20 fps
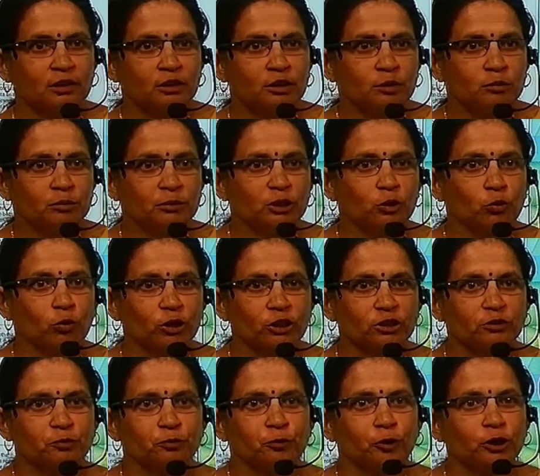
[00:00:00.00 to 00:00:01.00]
And
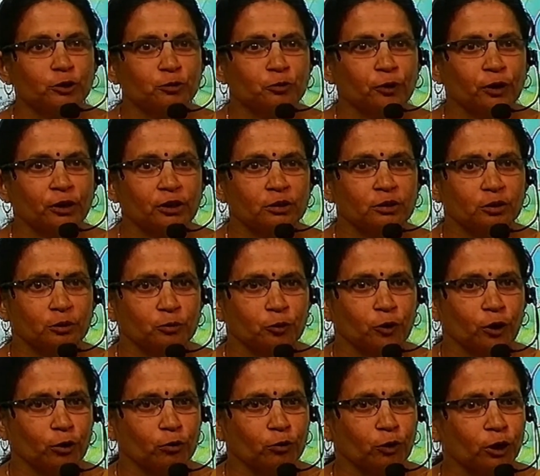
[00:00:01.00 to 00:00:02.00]
for
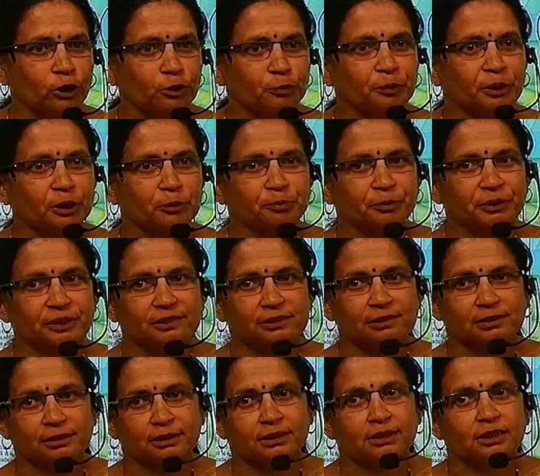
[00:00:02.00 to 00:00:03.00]
what purpose
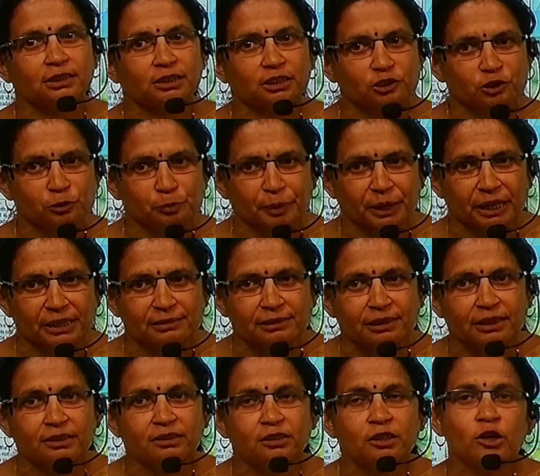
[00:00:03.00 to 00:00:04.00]
it is present?
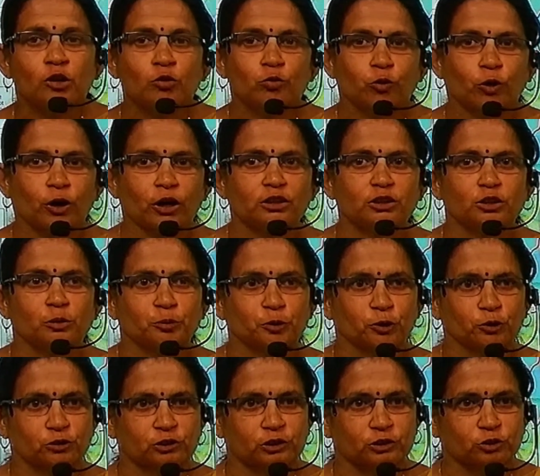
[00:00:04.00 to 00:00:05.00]
For the
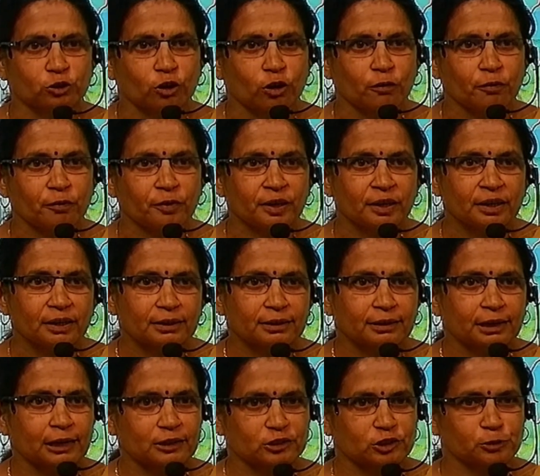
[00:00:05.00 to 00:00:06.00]
process of
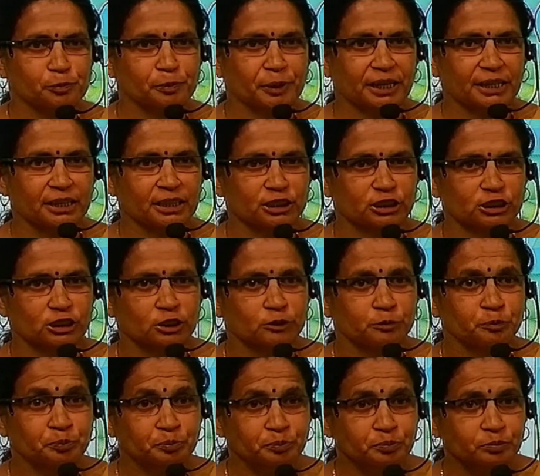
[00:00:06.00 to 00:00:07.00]
transpiration.
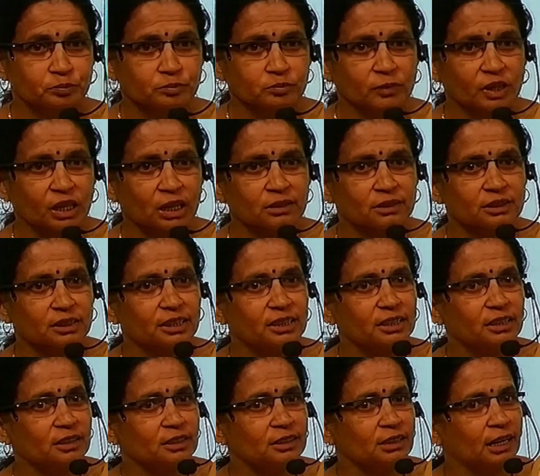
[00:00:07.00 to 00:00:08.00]
There
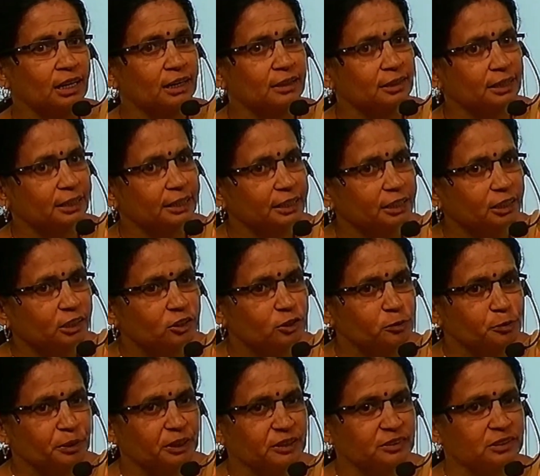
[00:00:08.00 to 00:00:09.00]
are the air
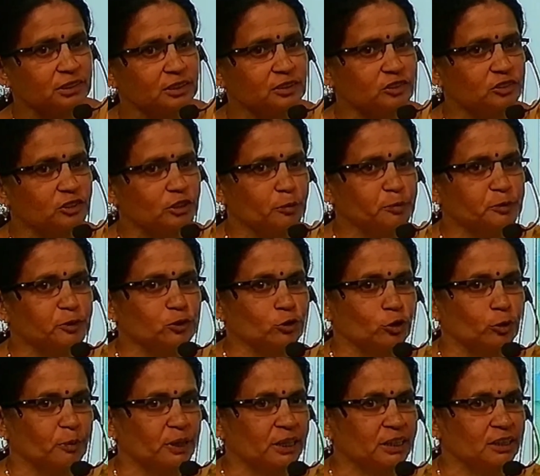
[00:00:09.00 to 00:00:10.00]
spaces,
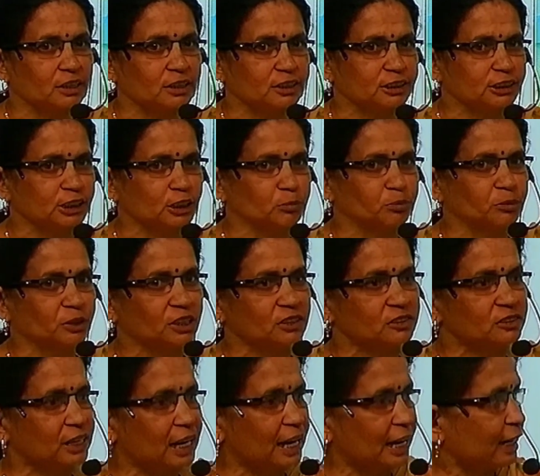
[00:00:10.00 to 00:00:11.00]
substomatal chambers
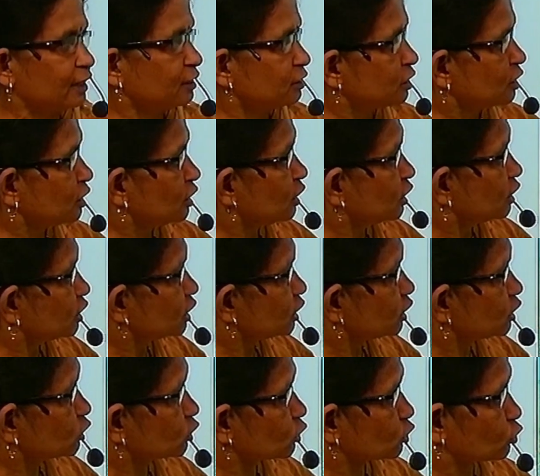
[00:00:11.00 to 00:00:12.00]
at each
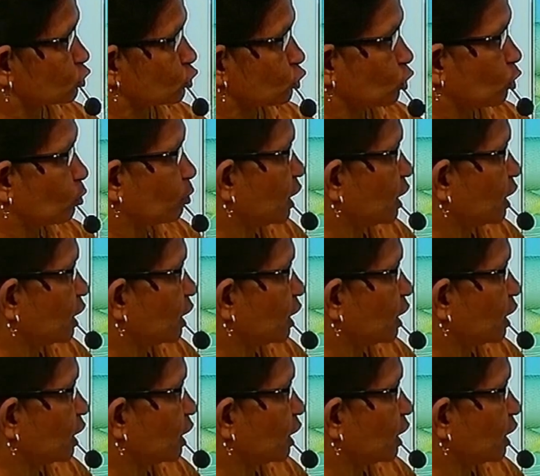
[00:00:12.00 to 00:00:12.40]
stoma.